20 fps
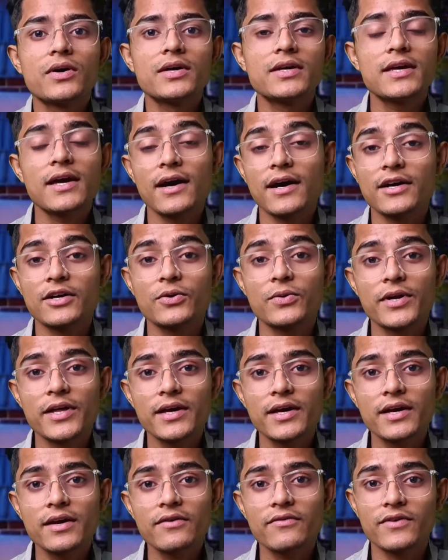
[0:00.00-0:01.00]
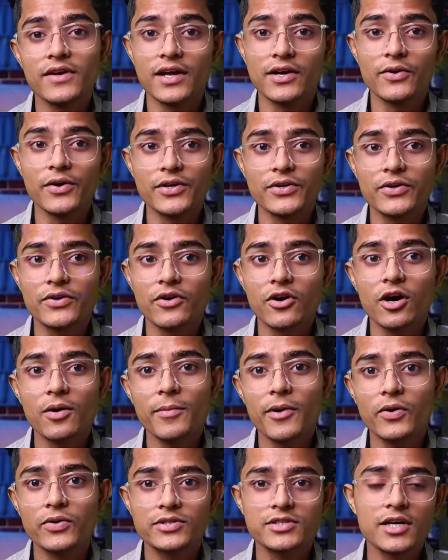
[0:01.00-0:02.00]
yeah, today we are going to talk
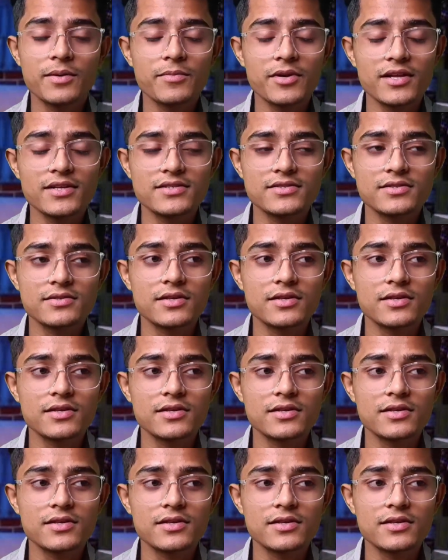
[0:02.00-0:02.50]
about thumbnails.